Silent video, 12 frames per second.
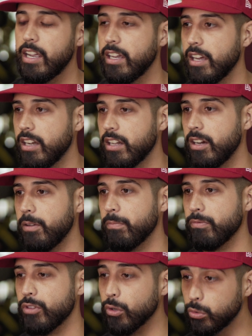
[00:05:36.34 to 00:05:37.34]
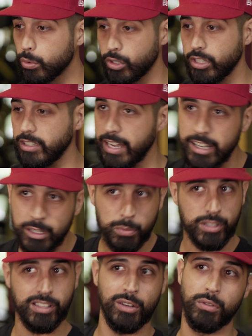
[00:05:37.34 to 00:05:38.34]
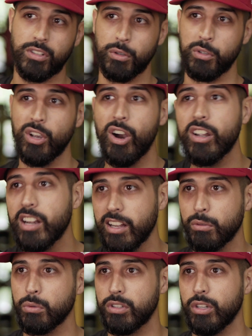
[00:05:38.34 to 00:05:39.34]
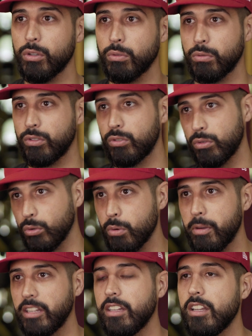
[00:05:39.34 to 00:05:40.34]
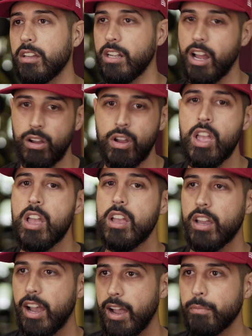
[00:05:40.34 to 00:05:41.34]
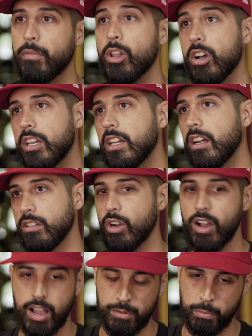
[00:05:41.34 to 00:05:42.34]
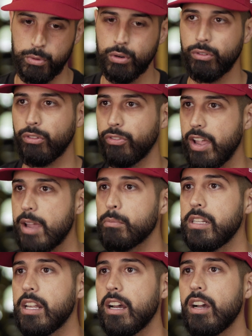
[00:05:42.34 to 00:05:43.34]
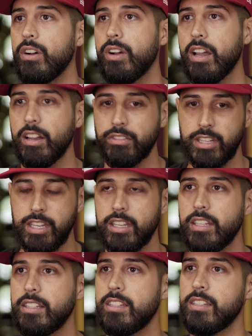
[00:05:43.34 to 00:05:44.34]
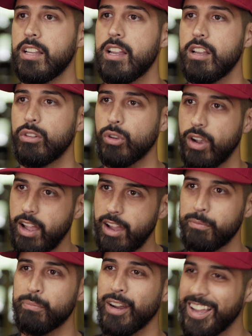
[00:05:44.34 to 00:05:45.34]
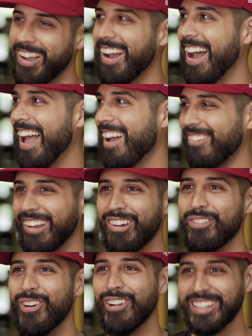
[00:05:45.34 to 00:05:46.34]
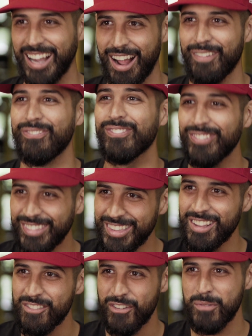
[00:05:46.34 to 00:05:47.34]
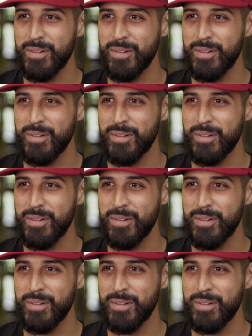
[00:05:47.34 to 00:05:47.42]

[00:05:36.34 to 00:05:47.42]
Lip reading: And those were good days because I was still young and I was still doing my thing. And now I'm lucky that, you know, I have a beautiful family now. I have kids, so I have, I have a little more time for